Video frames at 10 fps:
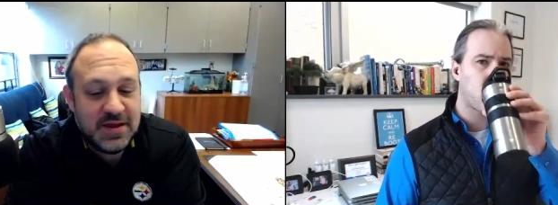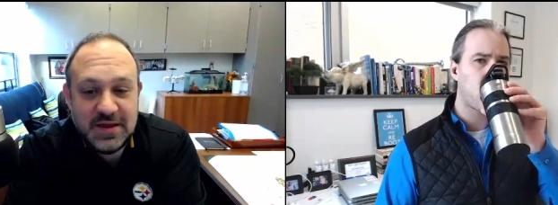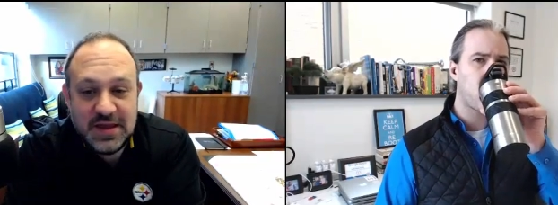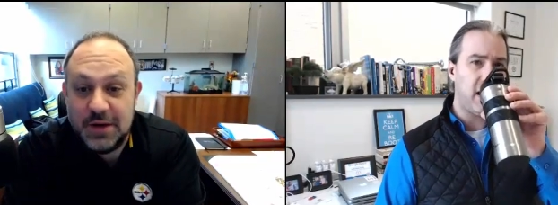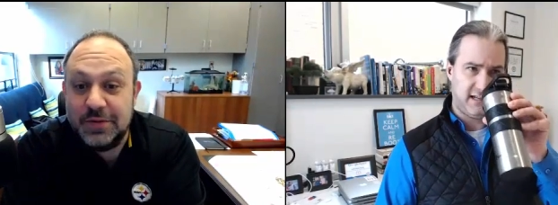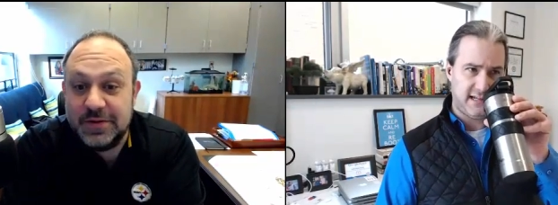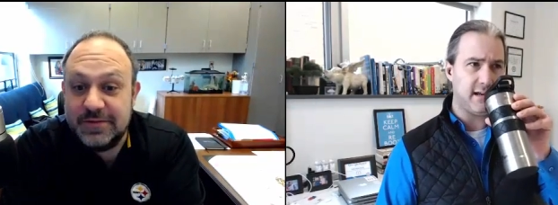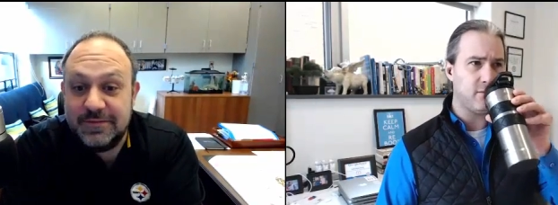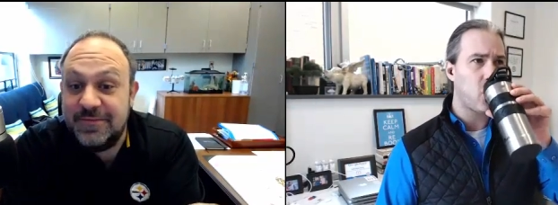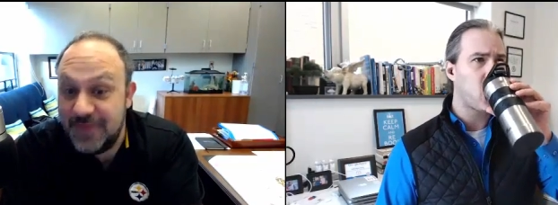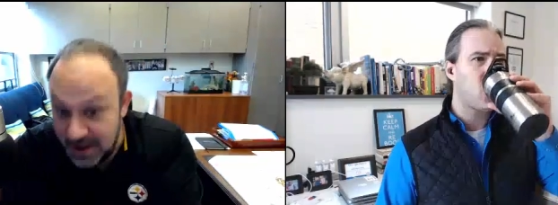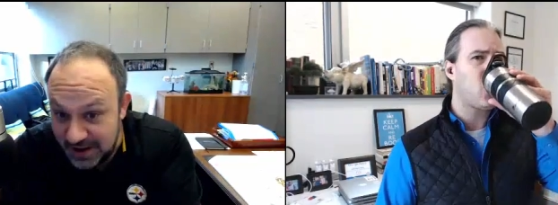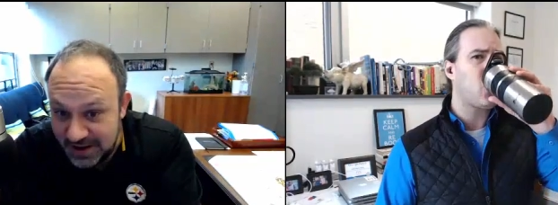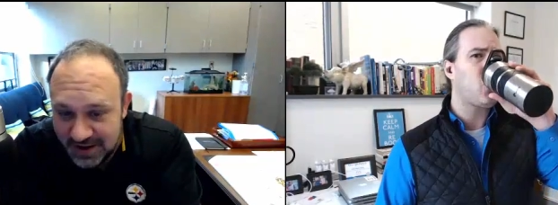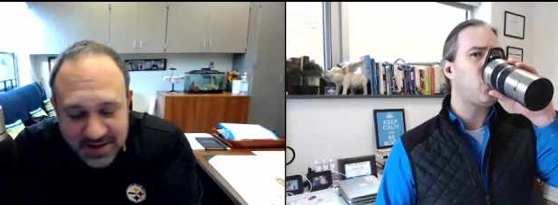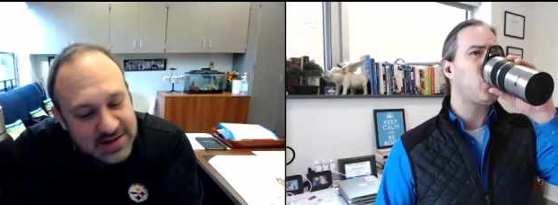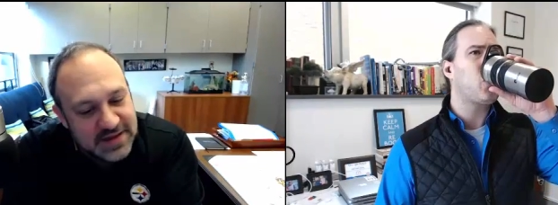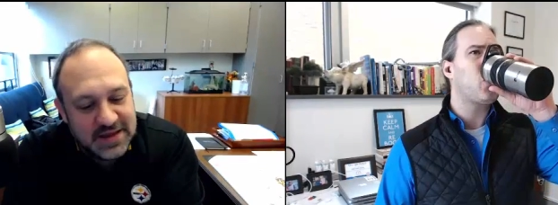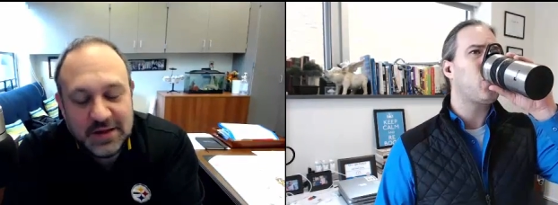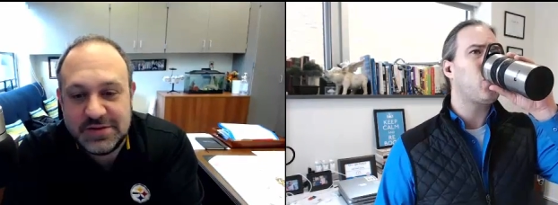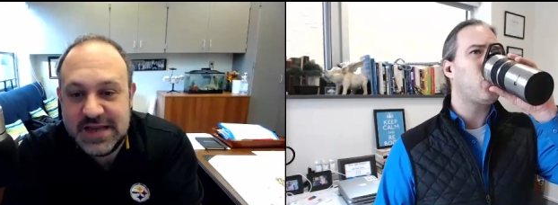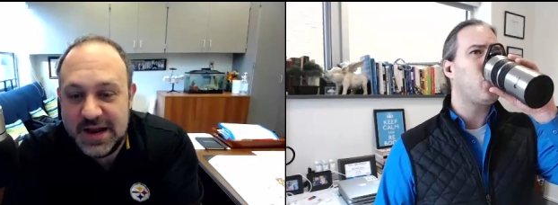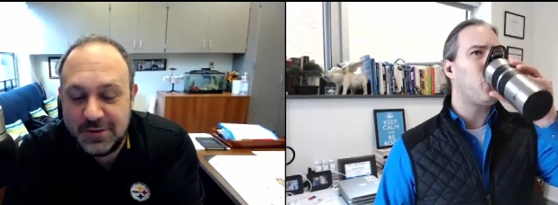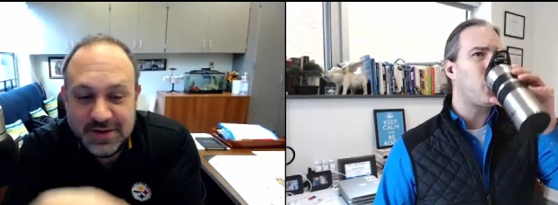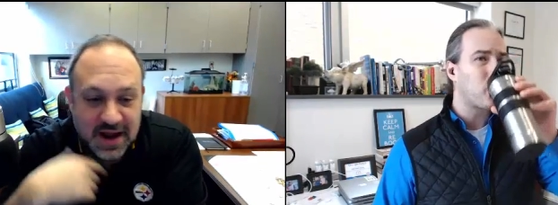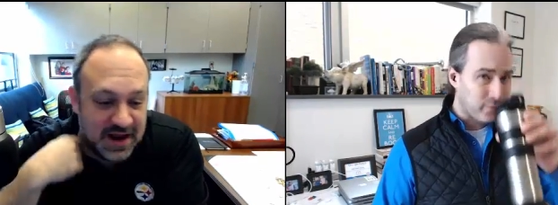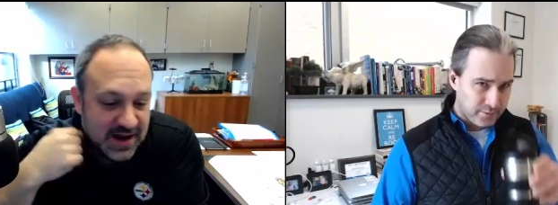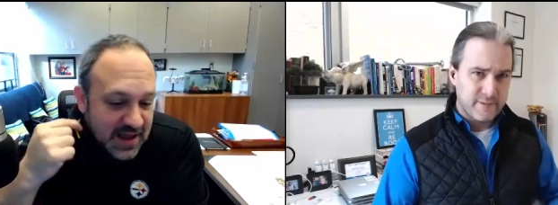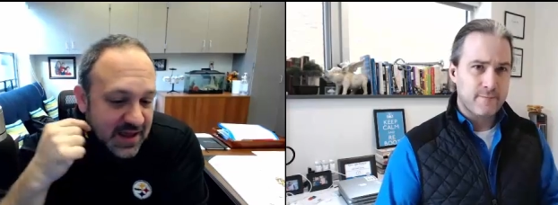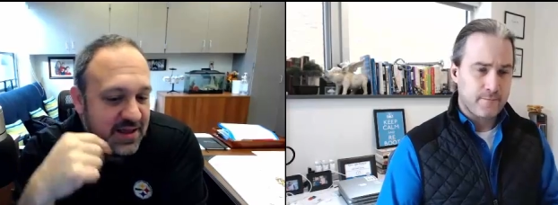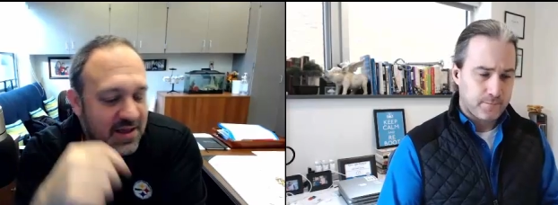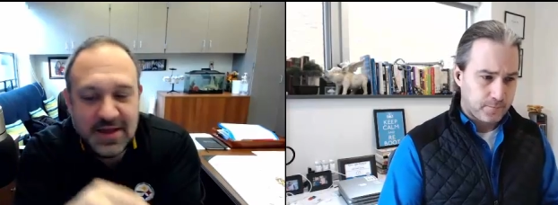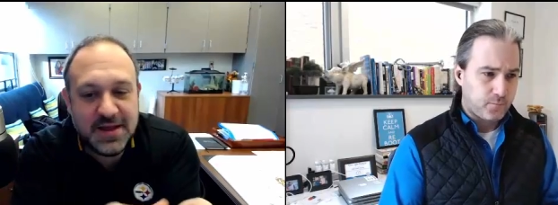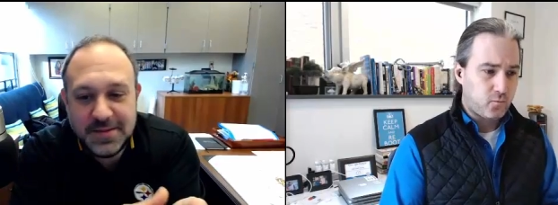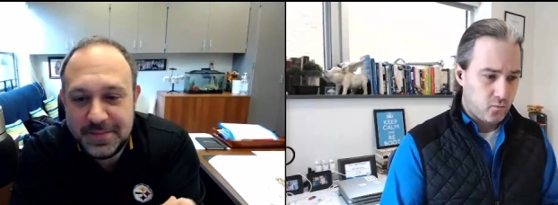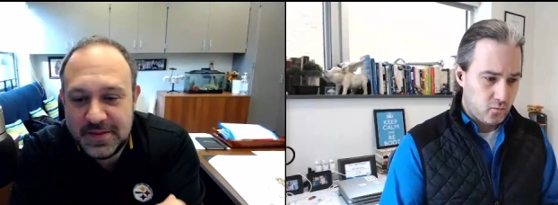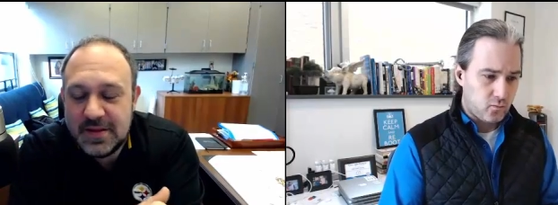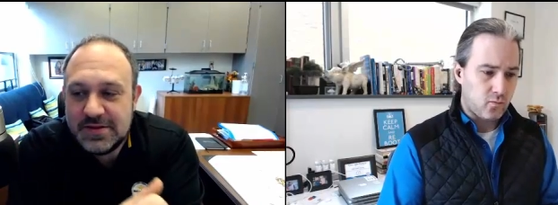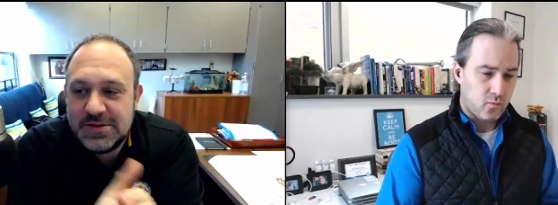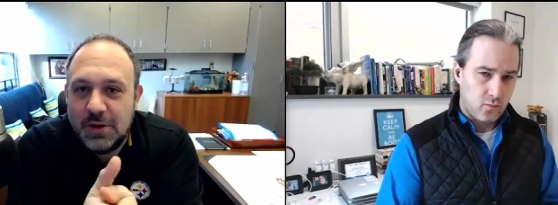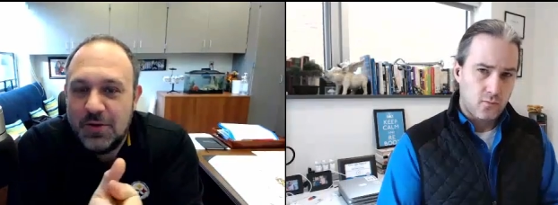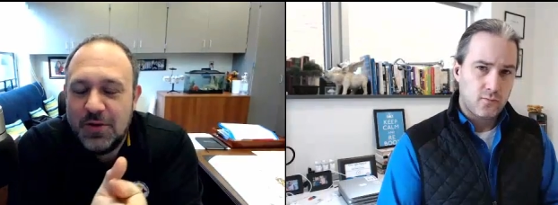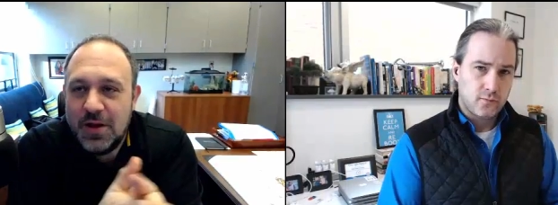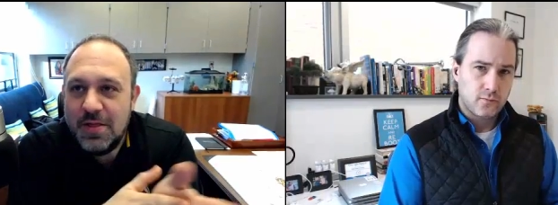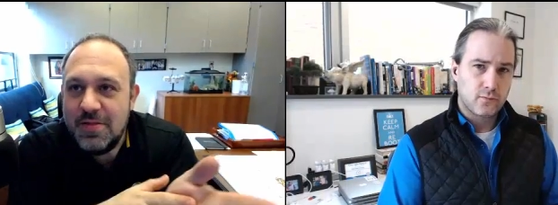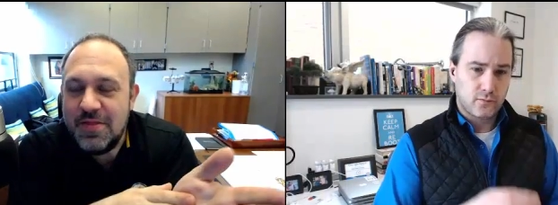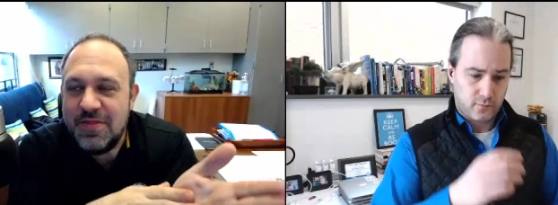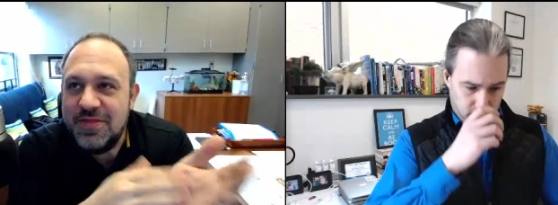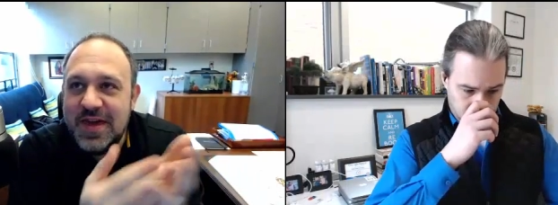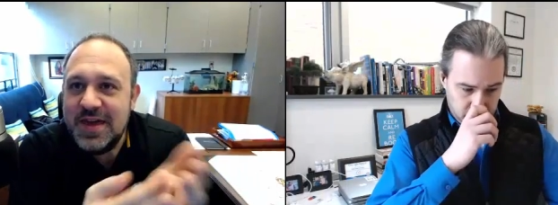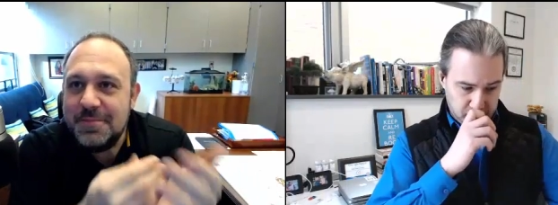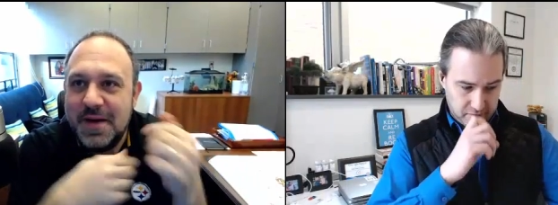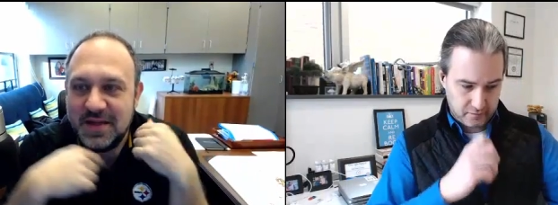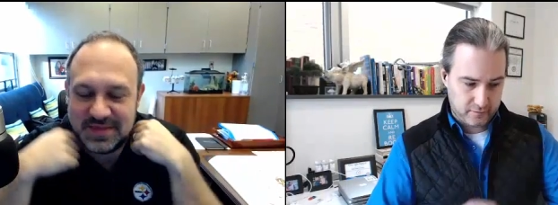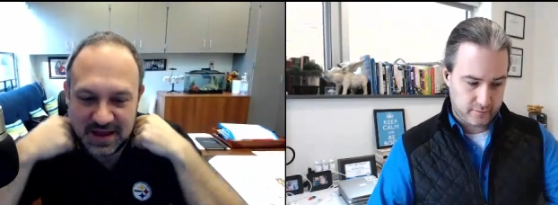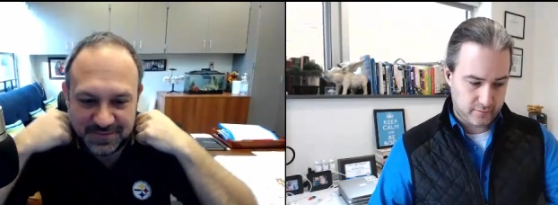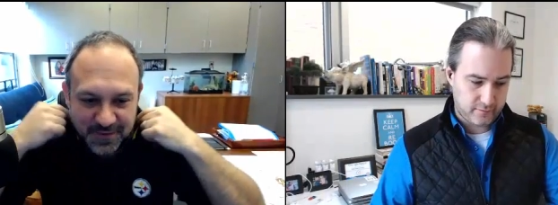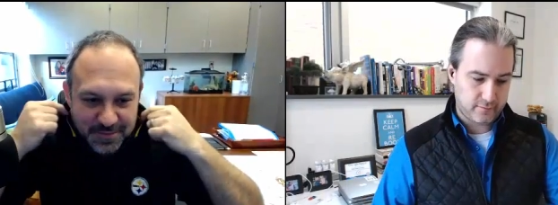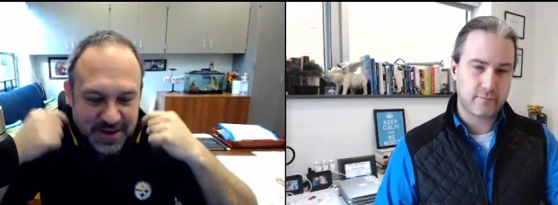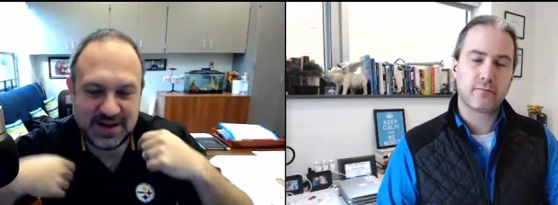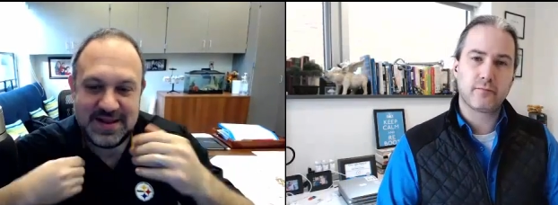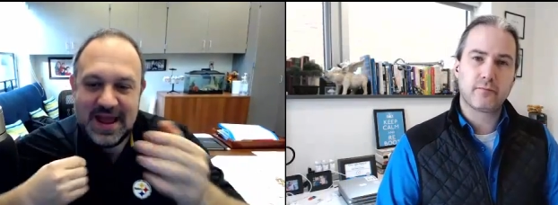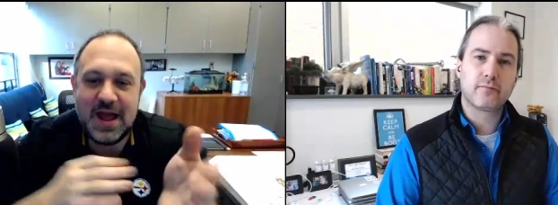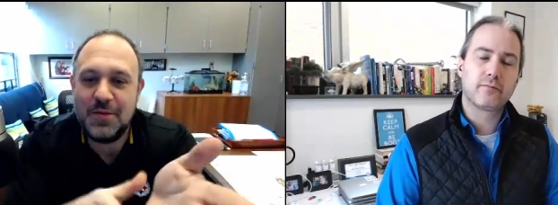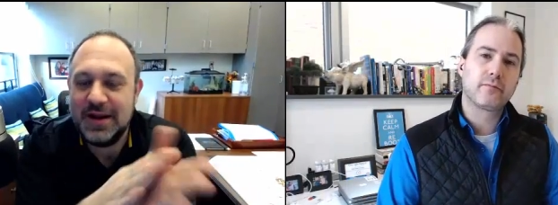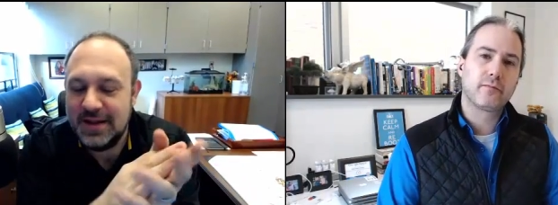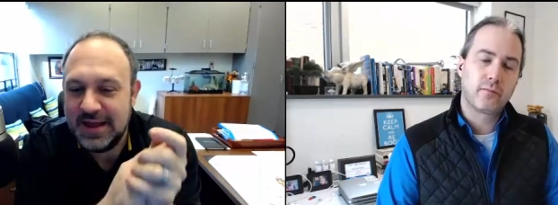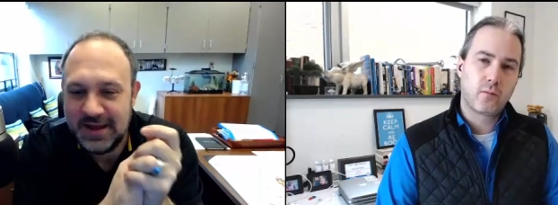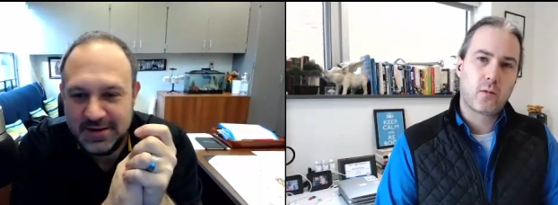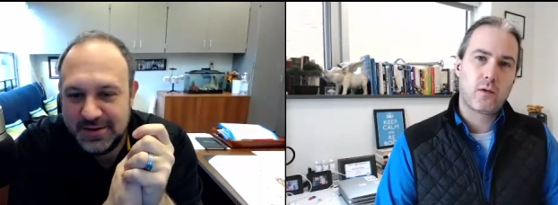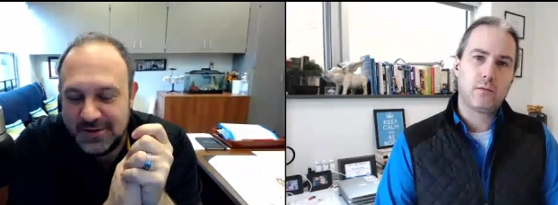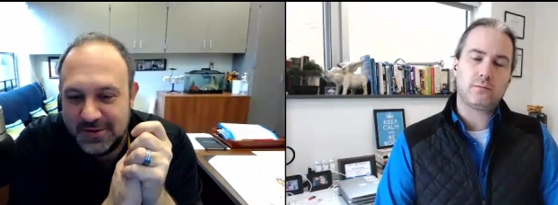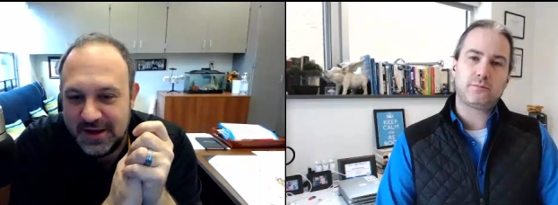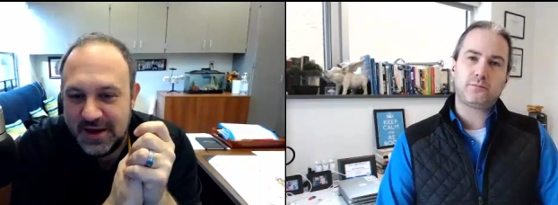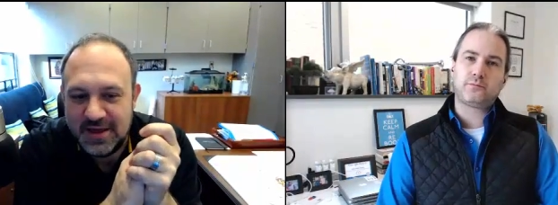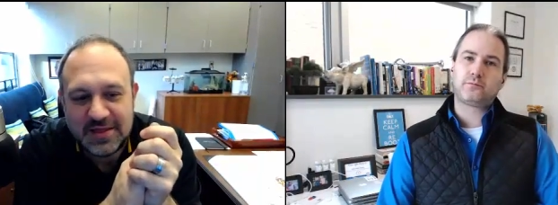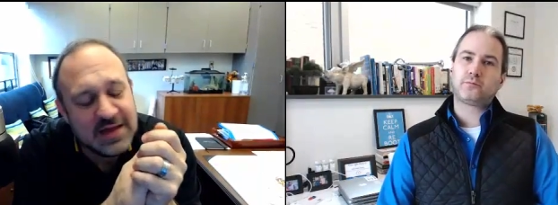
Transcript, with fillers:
Speaker 1: It, it was did. fun. It was entertaining. So think about that for a minute. Now, what I'd like you to do, Keith,